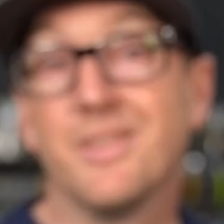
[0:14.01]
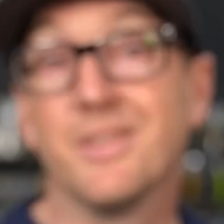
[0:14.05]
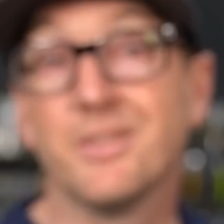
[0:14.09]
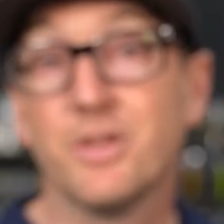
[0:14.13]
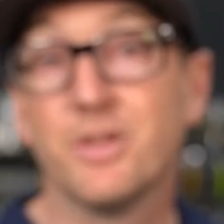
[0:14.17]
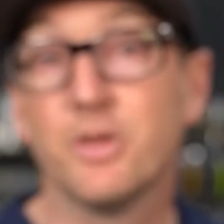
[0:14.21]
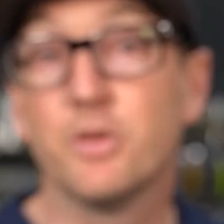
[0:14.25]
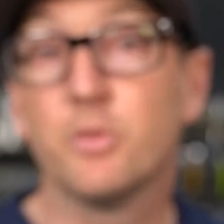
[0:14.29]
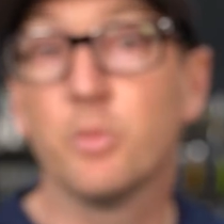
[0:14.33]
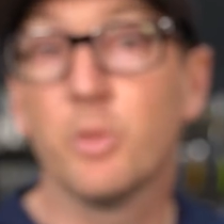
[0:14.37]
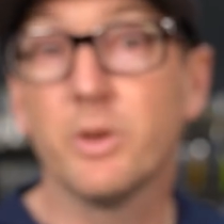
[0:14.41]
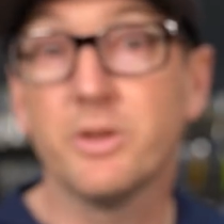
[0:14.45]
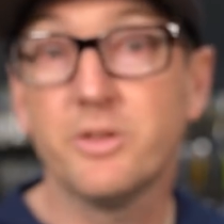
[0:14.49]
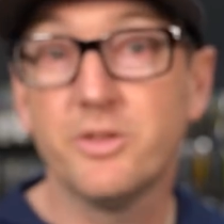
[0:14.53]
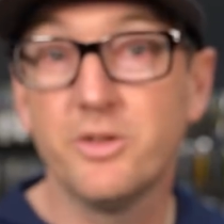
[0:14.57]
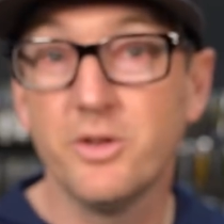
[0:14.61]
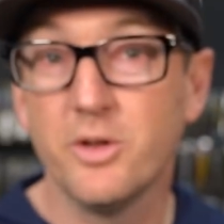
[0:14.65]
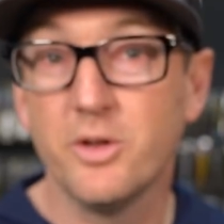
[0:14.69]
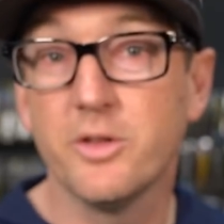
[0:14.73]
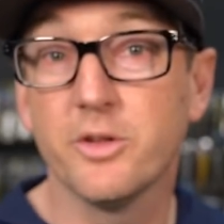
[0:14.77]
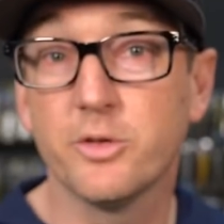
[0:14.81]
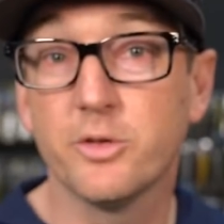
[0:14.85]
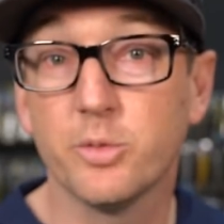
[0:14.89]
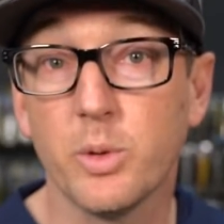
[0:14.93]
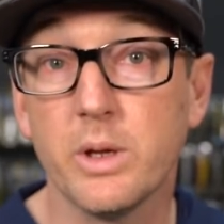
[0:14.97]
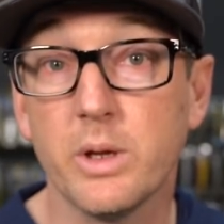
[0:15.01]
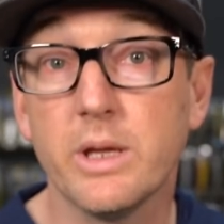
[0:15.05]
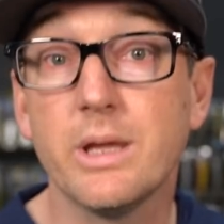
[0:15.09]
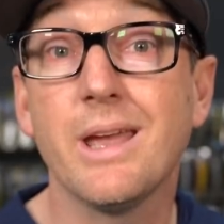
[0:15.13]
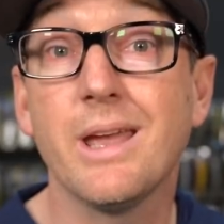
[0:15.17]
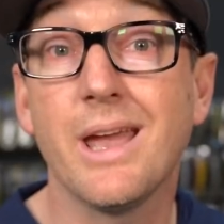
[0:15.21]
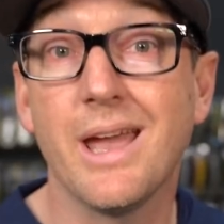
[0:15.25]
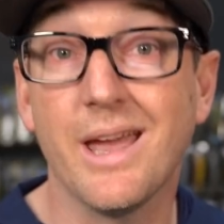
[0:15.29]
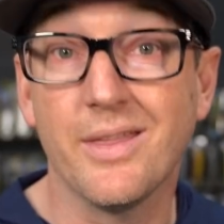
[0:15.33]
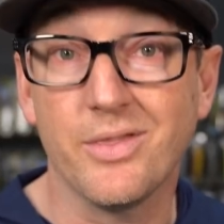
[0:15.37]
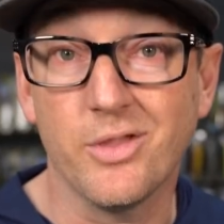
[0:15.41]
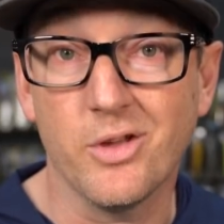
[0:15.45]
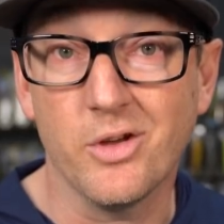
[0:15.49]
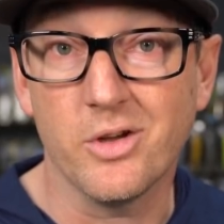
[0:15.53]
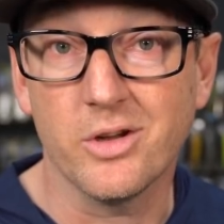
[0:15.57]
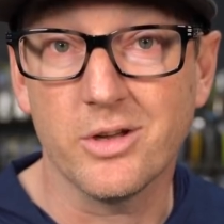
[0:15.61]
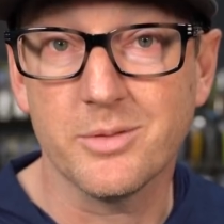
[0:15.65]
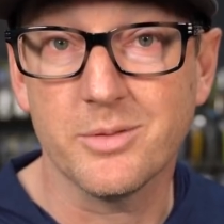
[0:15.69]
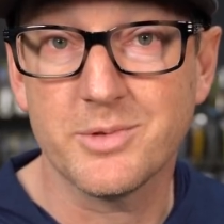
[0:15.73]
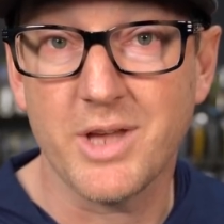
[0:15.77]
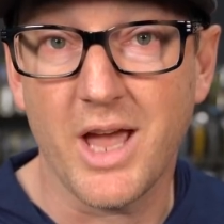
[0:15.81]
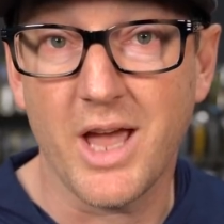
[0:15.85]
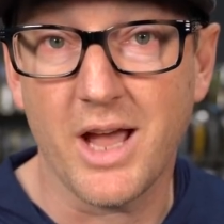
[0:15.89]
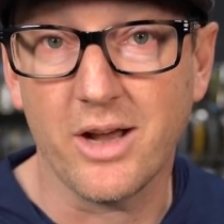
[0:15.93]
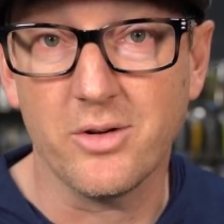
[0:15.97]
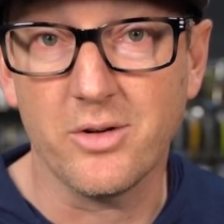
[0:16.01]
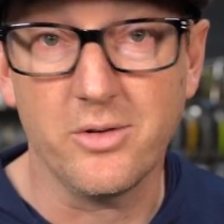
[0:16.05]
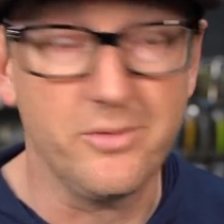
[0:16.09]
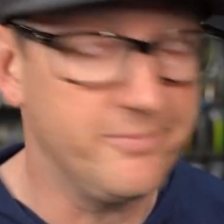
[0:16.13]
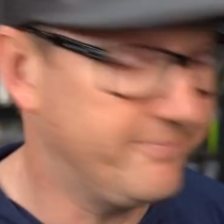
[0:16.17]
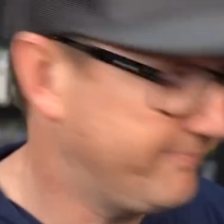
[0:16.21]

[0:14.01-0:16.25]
This is what's new this week at the Hookup Tackle.